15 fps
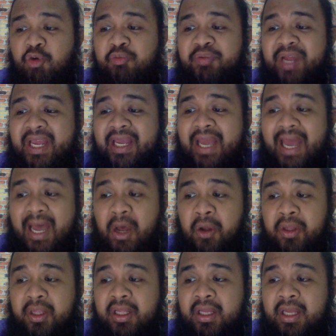Oubre
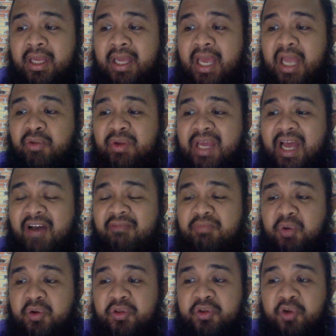out. And we have
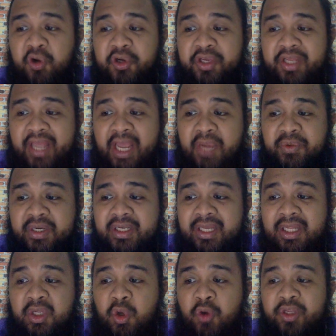both Gordon Hayward
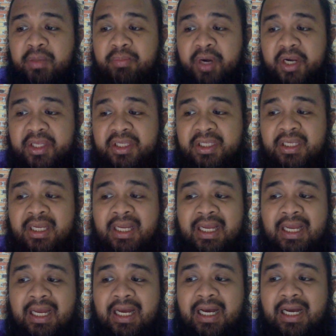and Cody Martin
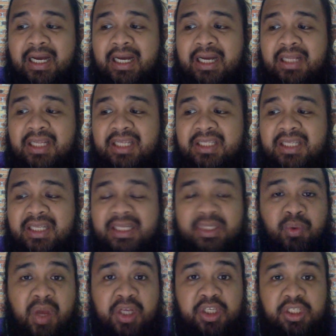listed as
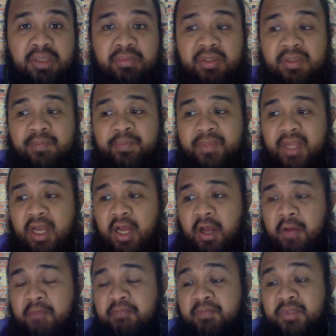questionable.
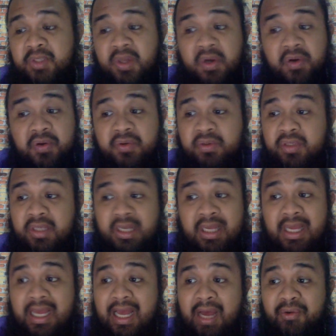So
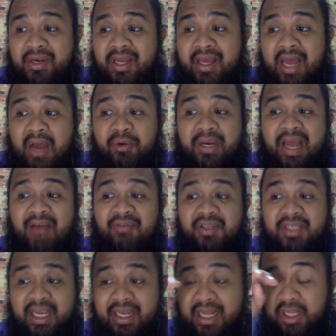I would have to
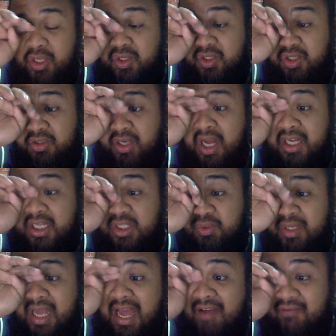say that Houston Rockets
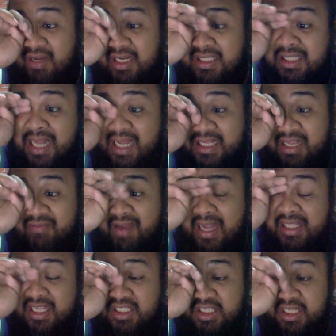would have a slight
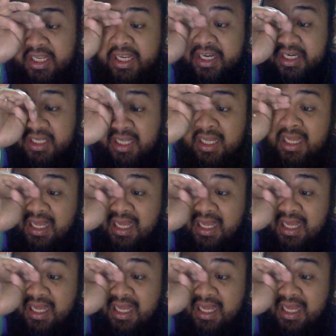advantage in here,